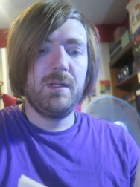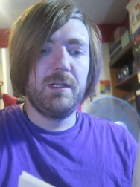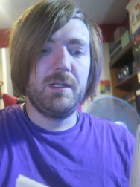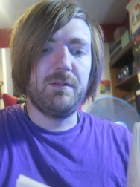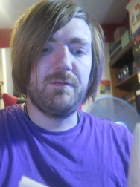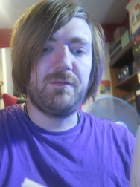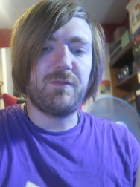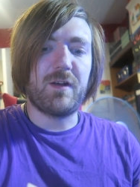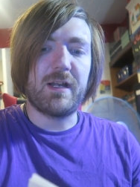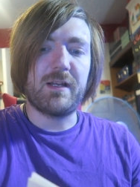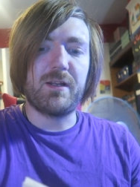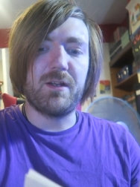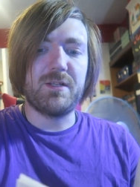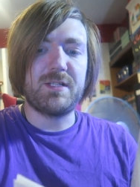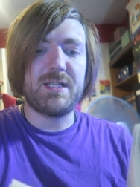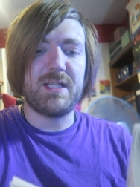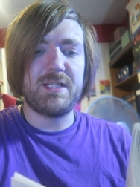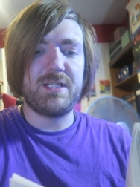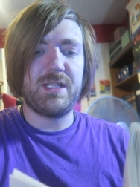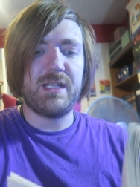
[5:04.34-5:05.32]
And Franco
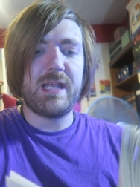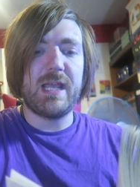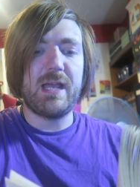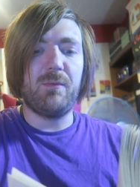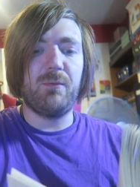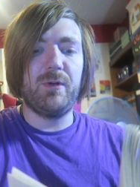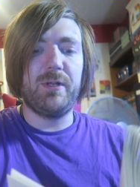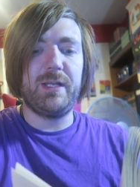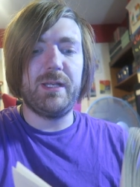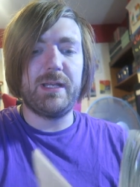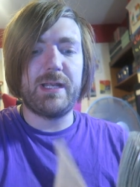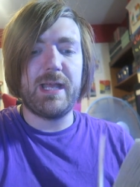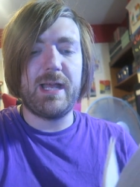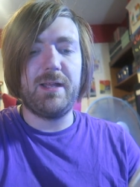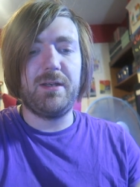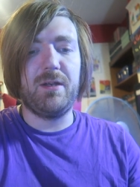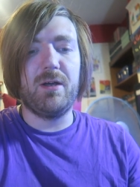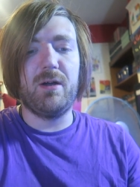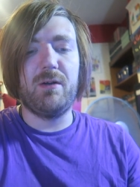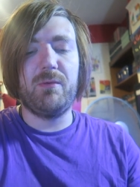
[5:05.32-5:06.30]
says, you get what you
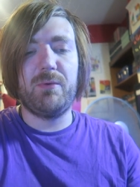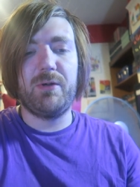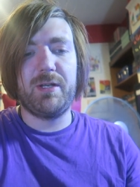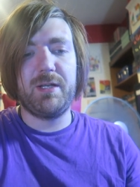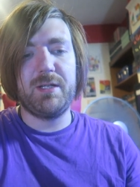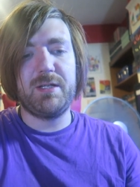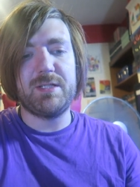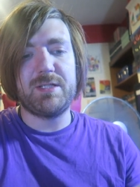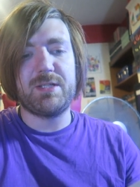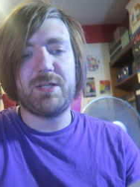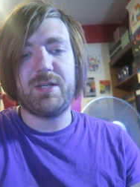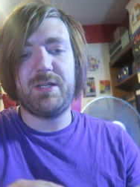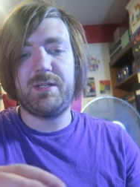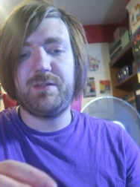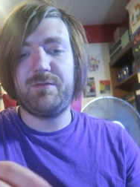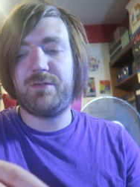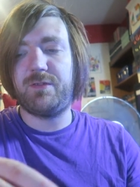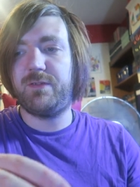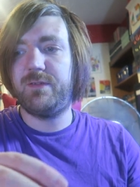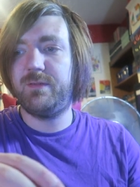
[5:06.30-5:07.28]
get, not what you
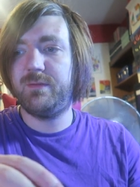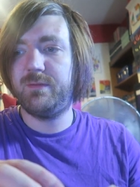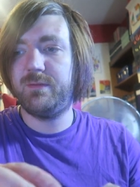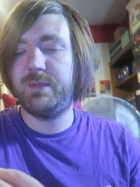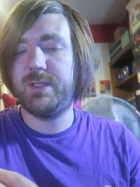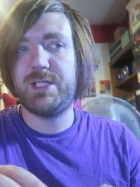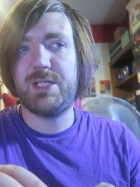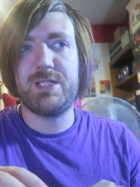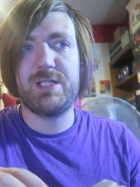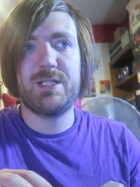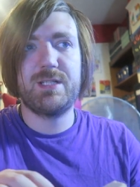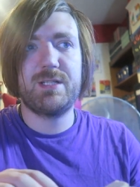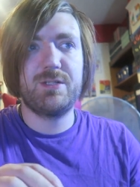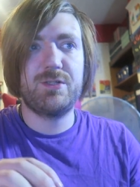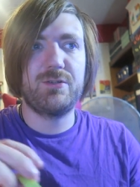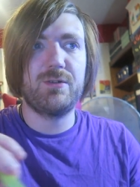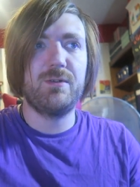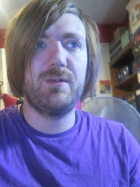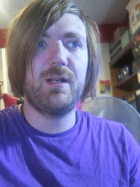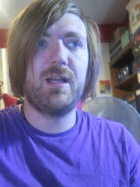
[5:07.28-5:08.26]
deserve, which is
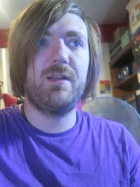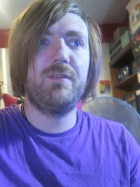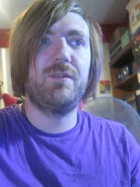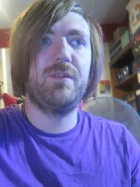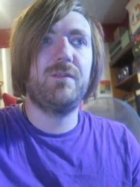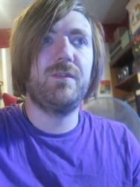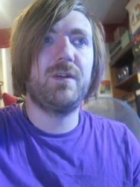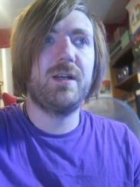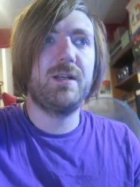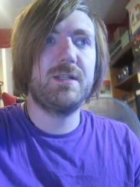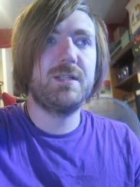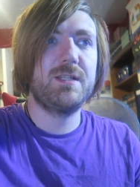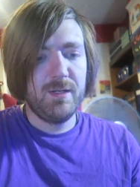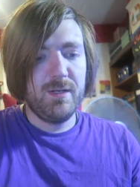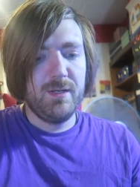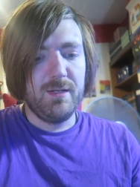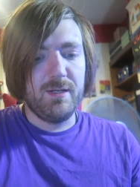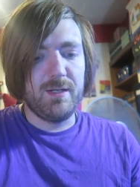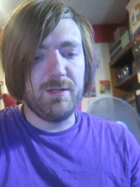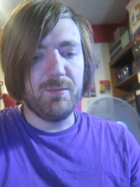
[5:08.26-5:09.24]
true life advice.
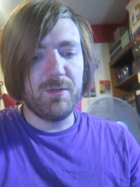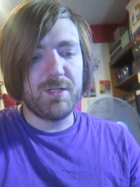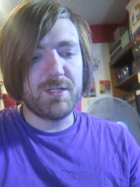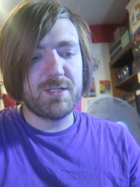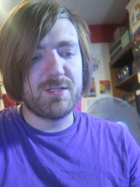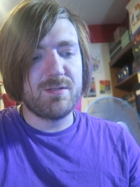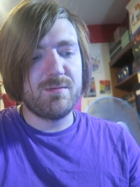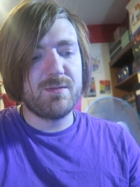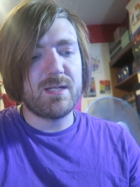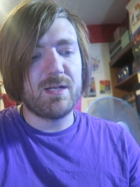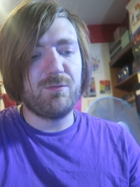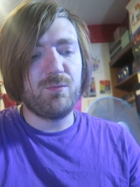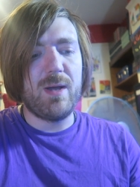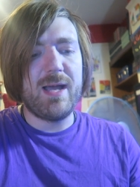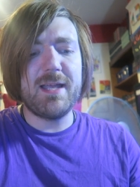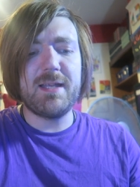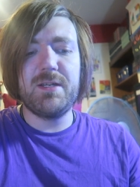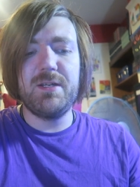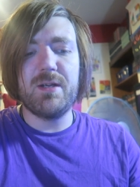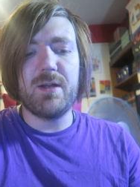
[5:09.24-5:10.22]
And he wonders to himself,
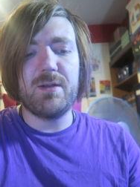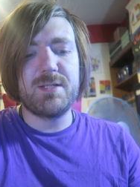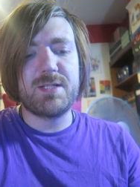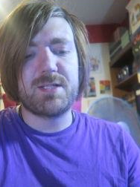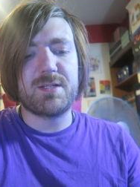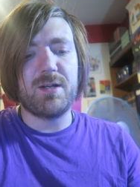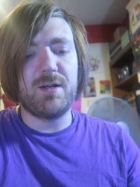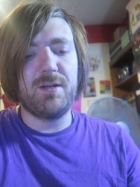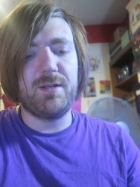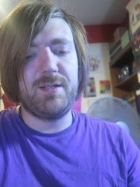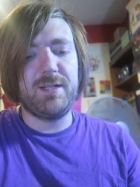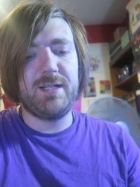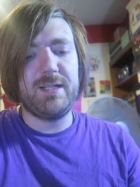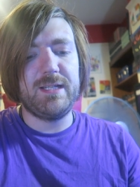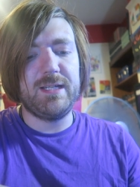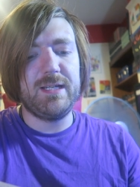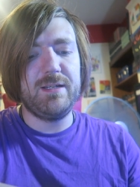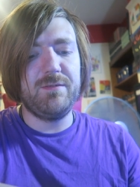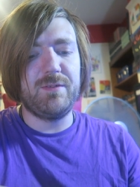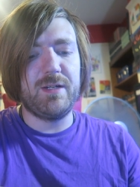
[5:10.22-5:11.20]
where can you go in Scotland in
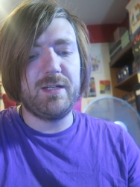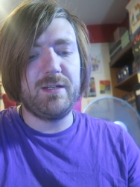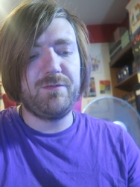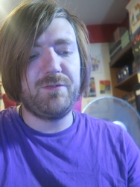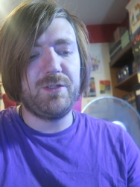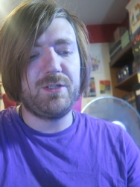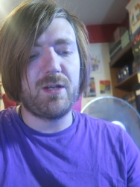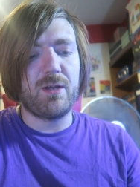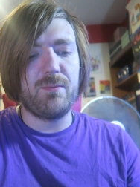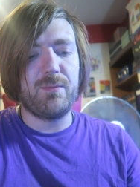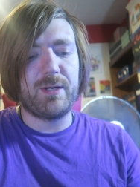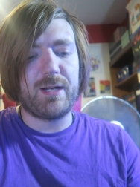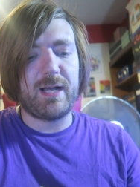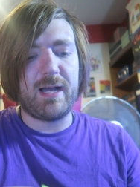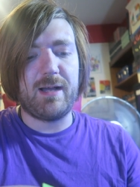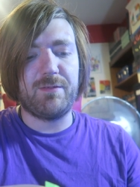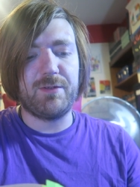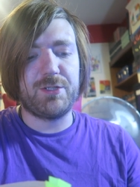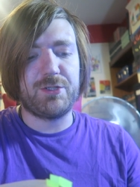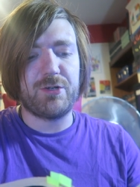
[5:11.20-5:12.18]
the evening if you don't want to
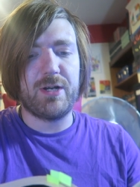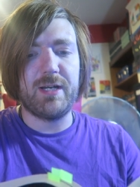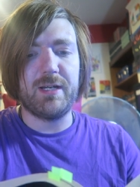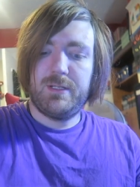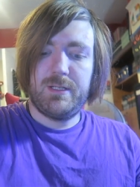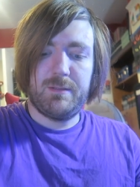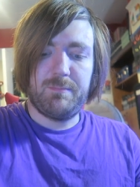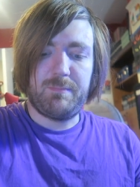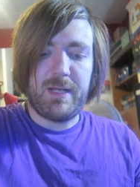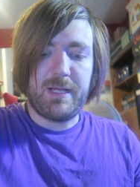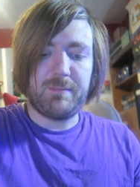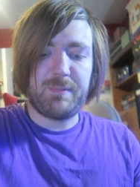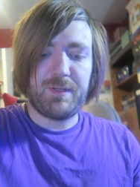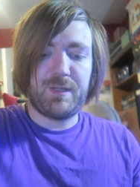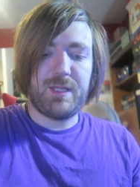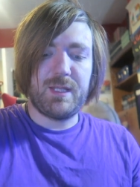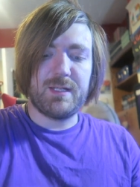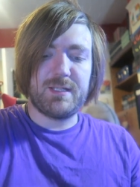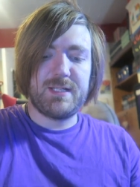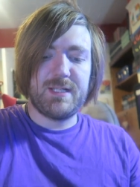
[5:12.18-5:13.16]
have a drink? And Begbie
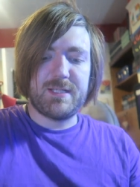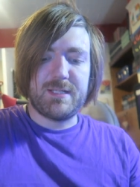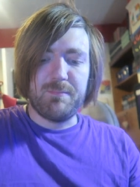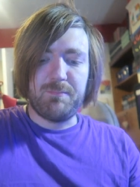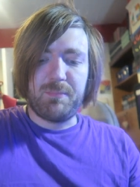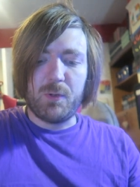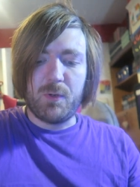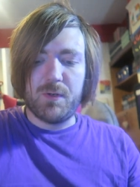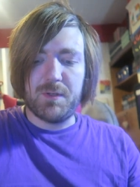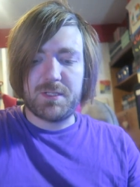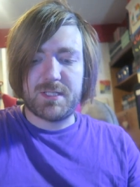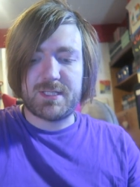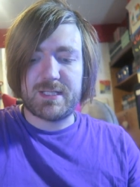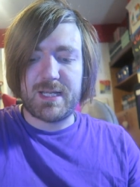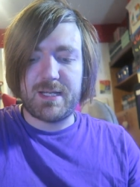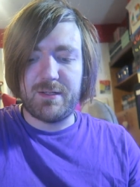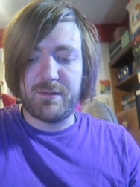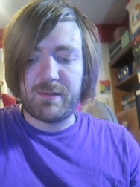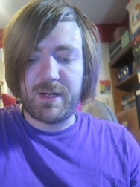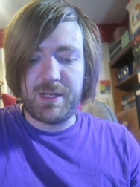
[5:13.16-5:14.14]
thinks, it's important to
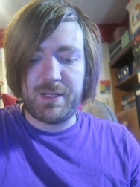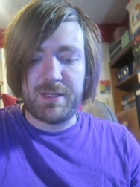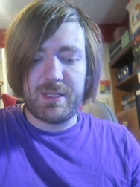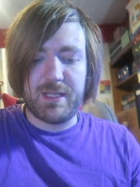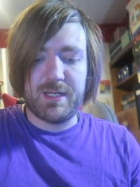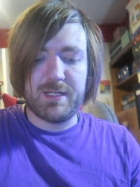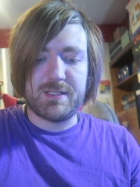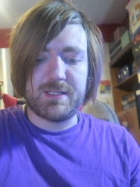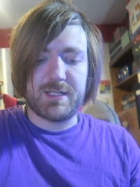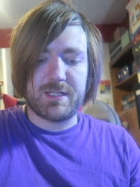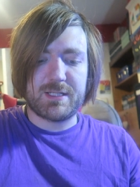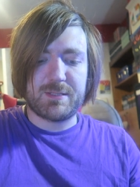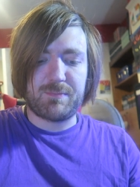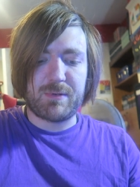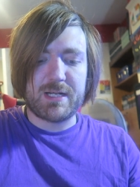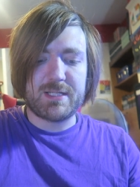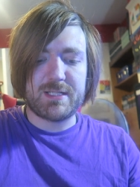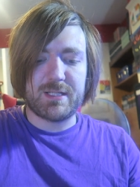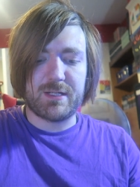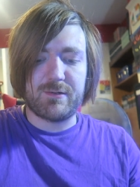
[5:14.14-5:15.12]
say the right things,
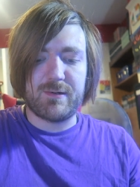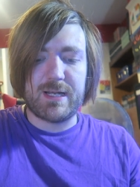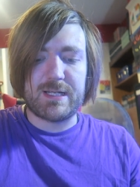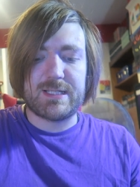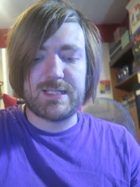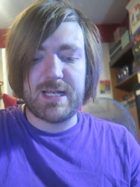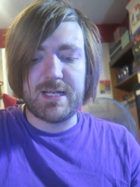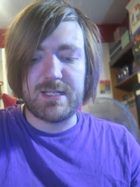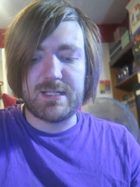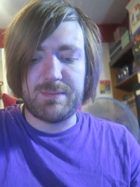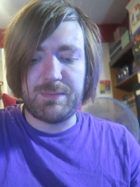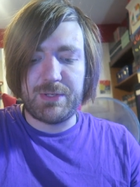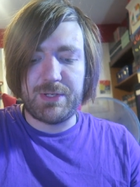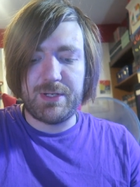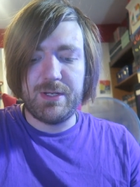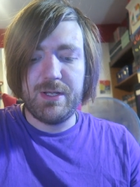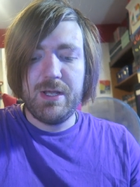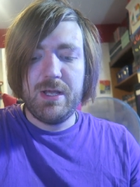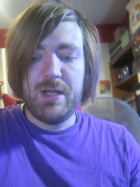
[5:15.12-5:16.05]
express the correct sentiment.